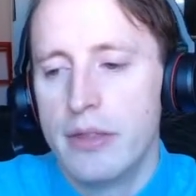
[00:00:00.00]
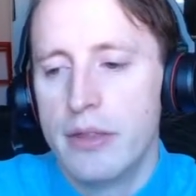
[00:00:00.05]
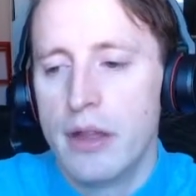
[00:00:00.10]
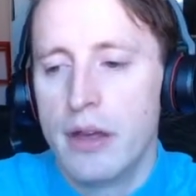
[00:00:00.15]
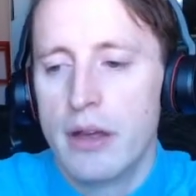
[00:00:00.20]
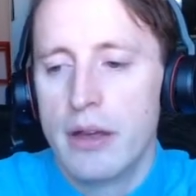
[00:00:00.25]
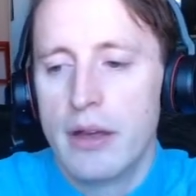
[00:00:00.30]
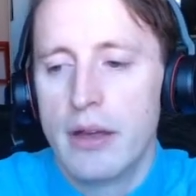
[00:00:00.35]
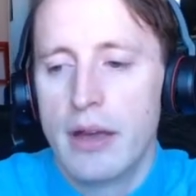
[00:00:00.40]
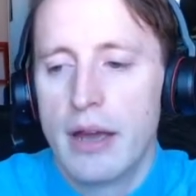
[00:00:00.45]

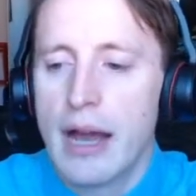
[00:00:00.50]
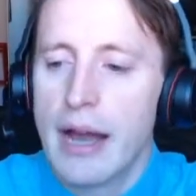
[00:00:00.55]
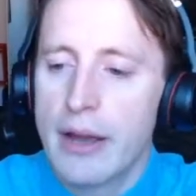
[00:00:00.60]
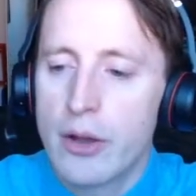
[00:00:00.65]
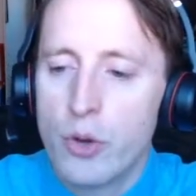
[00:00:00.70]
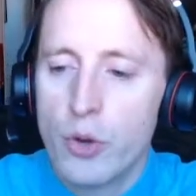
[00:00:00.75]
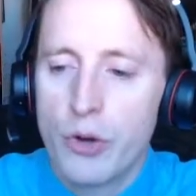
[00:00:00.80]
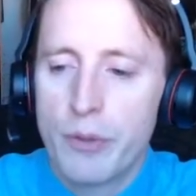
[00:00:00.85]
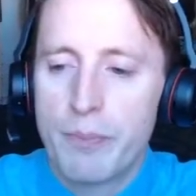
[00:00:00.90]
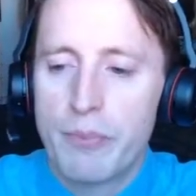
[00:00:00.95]
I
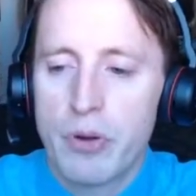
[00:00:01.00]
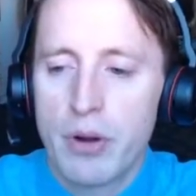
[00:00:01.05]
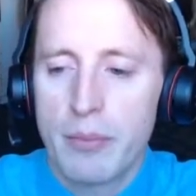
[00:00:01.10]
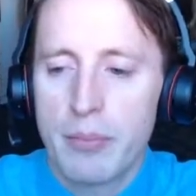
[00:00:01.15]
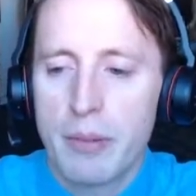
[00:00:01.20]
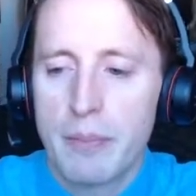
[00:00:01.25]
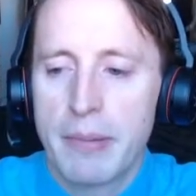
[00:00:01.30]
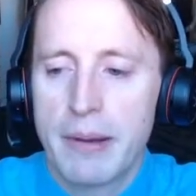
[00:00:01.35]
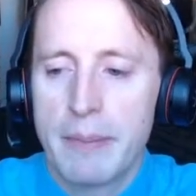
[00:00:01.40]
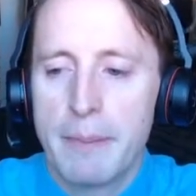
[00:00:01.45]
could
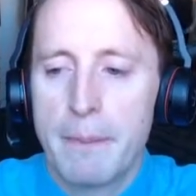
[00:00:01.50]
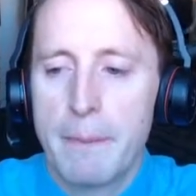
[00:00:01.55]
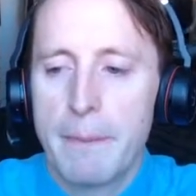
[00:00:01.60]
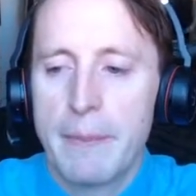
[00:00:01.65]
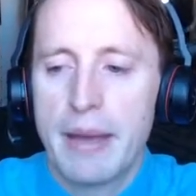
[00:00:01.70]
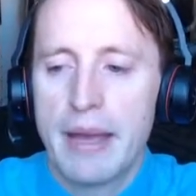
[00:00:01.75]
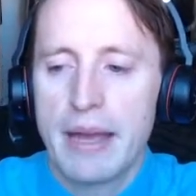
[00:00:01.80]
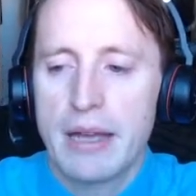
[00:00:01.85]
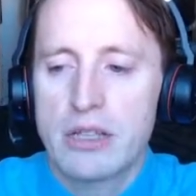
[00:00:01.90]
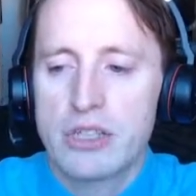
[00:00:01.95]
probably
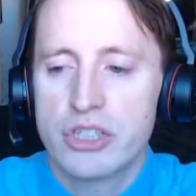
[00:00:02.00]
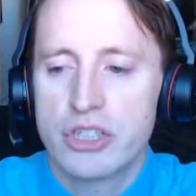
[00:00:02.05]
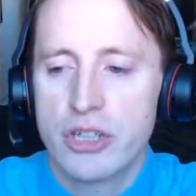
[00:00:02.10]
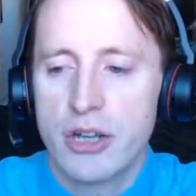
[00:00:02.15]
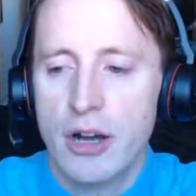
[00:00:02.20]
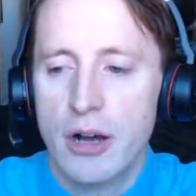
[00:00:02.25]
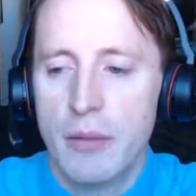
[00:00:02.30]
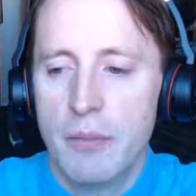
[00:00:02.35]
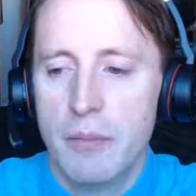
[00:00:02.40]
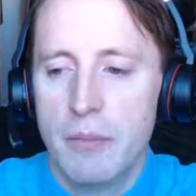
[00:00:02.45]
make
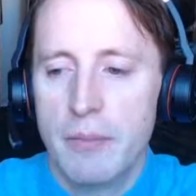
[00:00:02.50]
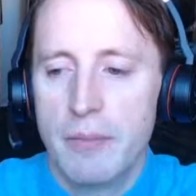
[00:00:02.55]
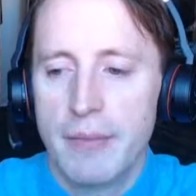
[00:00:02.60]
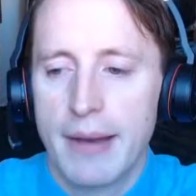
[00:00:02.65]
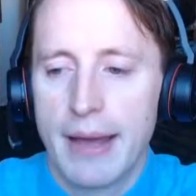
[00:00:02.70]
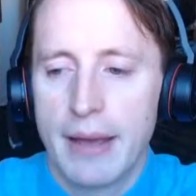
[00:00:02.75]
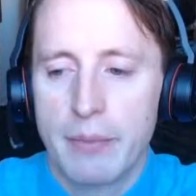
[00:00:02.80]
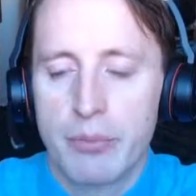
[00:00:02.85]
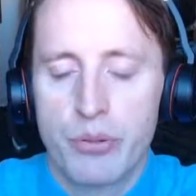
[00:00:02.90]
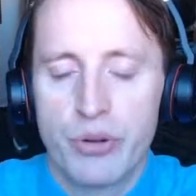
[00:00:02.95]
some
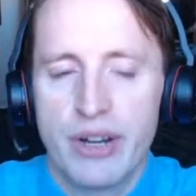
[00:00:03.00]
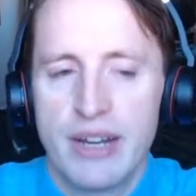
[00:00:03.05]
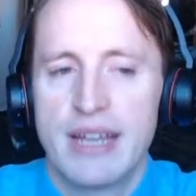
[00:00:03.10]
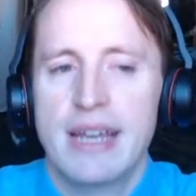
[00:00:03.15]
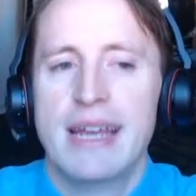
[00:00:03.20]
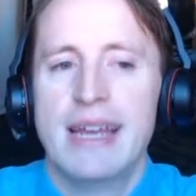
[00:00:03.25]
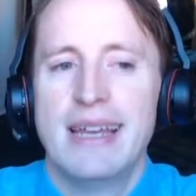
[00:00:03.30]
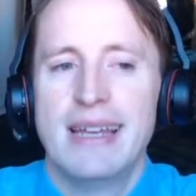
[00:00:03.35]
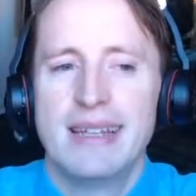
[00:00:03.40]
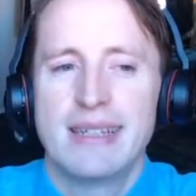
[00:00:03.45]
like pretty
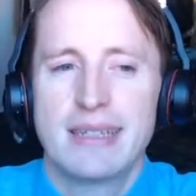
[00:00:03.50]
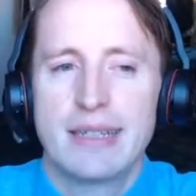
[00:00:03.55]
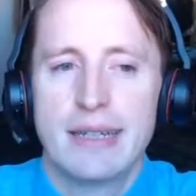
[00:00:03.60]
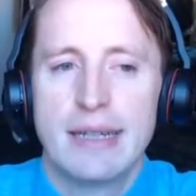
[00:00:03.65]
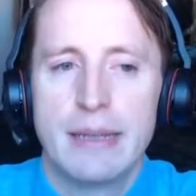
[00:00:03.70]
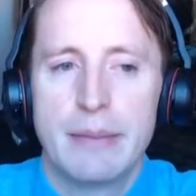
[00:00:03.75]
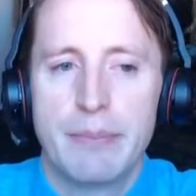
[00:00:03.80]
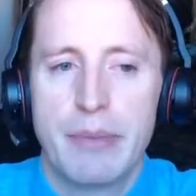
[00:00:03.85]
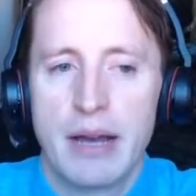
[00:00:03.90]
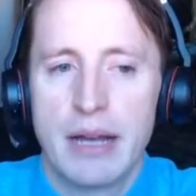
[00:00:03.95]

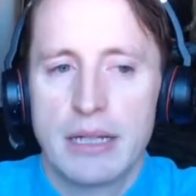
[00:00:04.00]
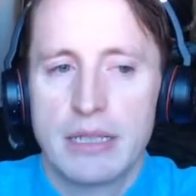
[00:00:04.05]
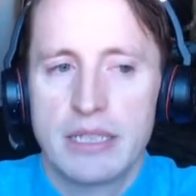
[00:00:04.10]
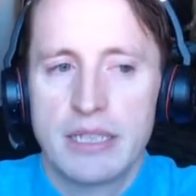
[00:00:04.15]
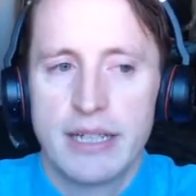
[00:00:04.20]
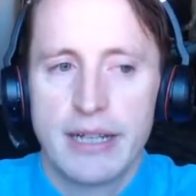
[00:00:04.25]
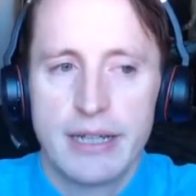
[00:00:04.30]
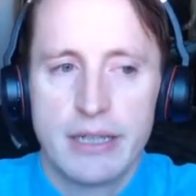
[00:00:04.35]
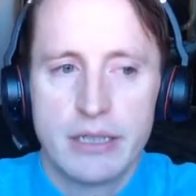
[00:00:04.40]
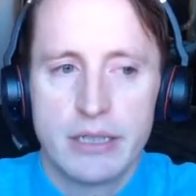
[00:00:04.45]
easily by
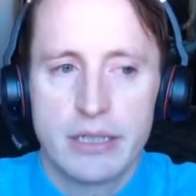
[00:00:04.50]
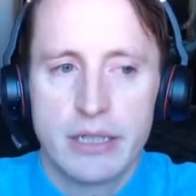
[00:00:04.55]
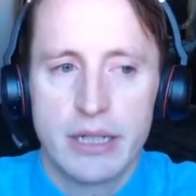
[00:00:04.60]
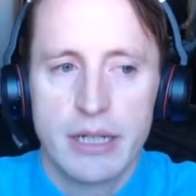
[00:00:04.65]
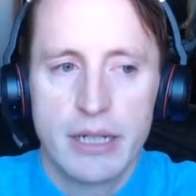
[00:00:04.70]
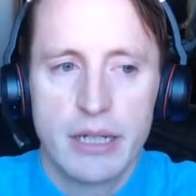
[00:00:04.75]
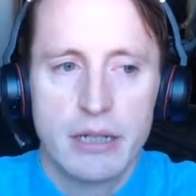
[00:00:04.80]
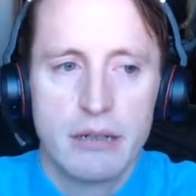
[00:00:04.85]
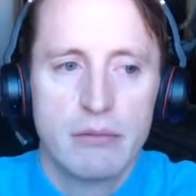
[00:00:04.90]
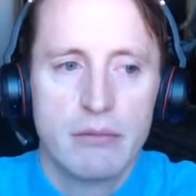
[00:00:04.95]

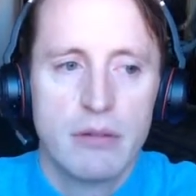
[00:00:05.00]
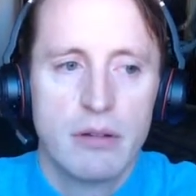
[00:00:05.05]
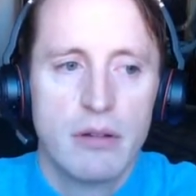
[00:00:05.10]
changing